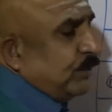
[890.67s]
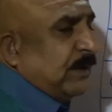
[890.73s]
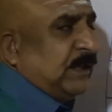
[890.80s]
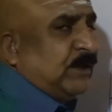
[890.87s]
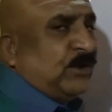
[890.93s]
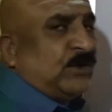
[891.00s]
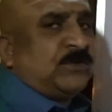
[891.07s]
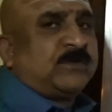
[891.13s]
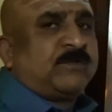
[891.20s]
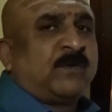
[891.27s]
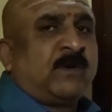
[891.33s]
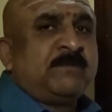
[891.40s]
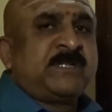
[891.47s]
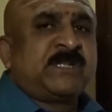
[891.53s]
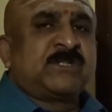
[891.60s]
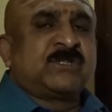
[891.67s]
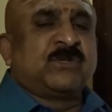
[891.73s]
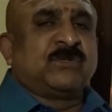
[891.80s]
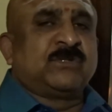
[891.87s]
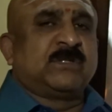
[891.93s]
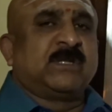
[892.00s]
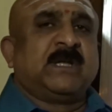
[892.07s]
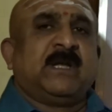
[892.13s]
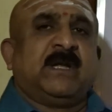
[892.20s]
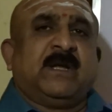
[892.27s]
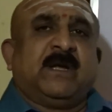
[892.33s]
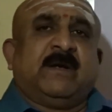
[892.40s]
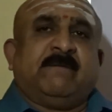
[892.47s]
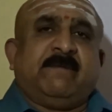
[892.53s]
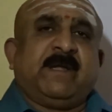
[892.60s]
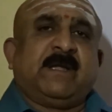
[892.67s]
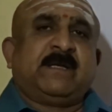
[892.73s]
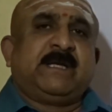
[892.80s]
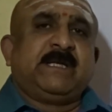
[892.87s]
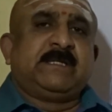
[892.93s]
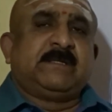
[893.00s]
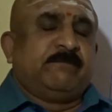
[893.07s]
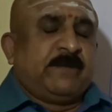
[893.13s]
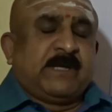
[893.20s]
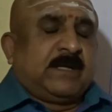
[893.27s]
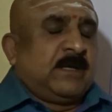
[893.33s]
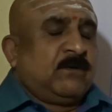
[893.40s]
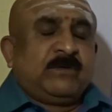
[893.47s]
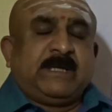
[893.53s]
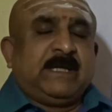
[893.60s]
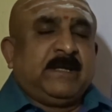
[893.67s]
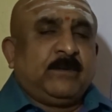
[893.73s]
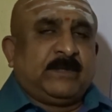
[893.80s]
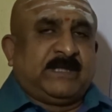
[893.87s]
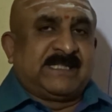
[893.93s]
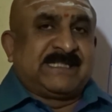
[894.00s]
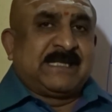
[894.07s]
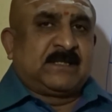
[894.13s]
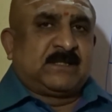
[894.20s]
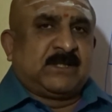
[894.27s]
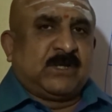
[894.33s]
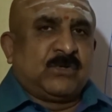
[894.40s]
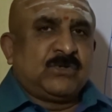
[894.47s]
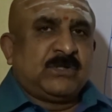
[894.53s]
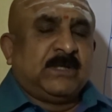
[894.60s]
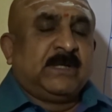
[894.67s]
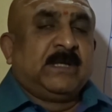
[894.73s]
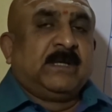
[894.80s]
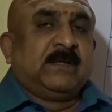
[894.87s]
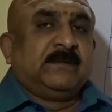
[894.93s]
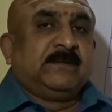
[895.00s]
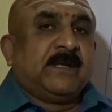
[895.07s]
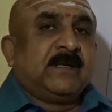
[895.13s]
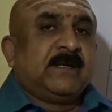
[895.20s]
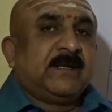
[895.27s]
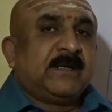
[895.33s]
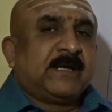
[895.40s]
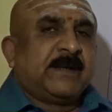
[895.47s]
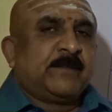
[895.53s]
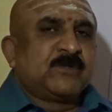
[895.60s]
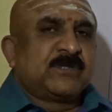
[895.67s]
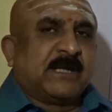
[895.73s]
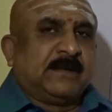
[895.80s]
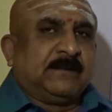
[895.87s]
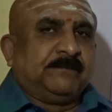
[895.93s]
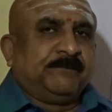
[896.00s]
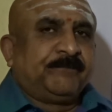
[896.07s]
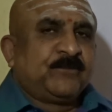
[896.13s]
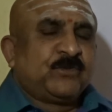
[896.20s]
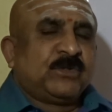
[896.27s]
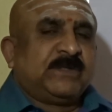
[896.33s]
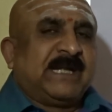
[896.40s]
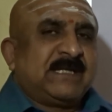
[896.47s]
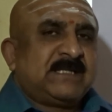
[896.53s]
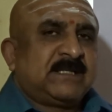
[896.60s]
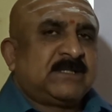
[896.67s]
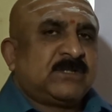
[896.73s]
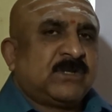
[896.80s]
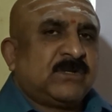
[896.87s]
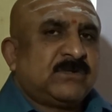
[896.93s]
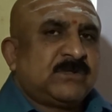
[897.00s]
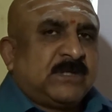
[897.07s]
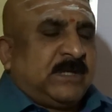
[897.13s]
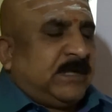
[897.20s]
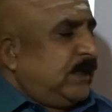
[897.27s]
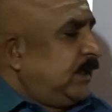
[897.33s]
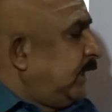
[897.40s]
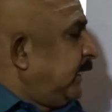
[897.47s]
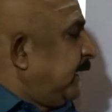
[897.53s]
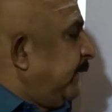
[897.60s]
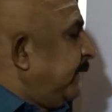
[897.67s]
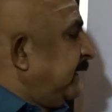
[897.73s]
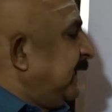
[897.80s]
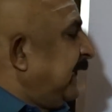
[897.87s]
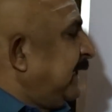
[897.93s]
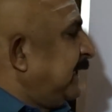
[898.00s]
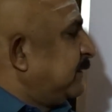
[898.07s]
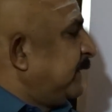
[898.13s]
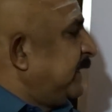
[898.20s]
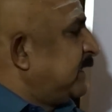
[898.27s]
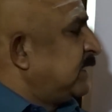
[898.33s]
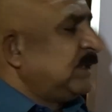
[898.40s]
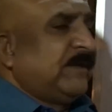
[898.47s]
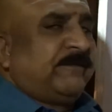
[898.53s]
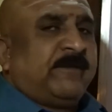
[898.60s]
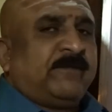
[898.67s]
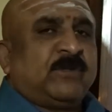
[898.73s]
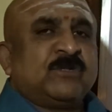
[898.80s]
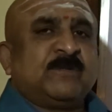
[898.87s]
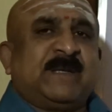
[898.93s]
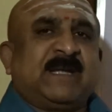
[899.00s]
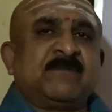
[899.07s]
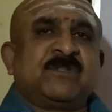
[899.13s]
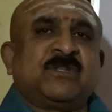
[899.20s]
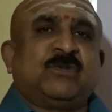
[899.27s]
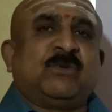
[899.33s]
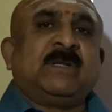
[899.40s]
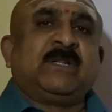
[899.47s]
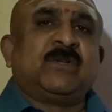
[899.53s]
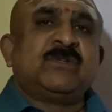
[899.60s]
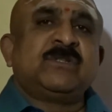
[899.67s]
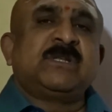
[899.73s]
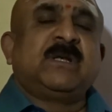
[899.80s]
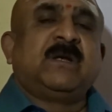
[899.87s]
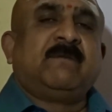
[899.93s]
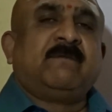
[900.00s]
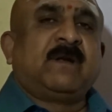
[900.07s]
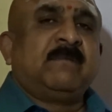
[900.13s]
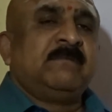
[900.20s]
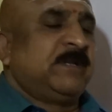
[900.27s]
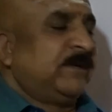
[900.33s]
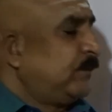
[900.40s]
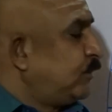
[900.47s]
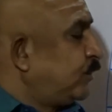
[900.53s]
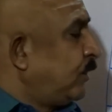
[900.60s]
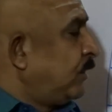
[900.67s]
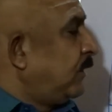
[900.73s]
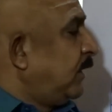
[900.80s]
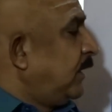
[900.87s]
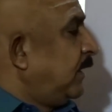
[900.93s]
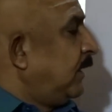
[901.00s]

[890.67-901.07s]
12th house from 6th house. We are now dealing with the 6th house, the Repusthana. So that 6th house, keeping that as basis, the 5th house becomes the 12th house from the. So